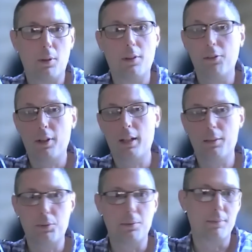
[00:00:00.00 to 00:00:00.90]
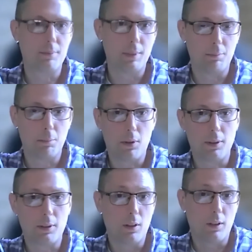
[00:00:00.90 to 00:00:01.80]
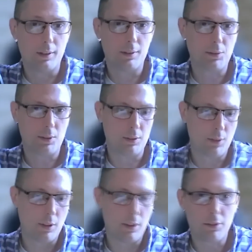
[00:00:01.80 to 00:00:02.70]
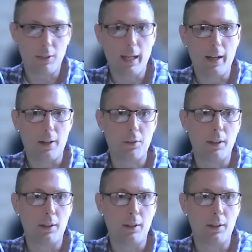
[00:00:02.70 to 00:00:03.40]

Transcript: pawn shops and pawn the gold, and it's as good as cash, right?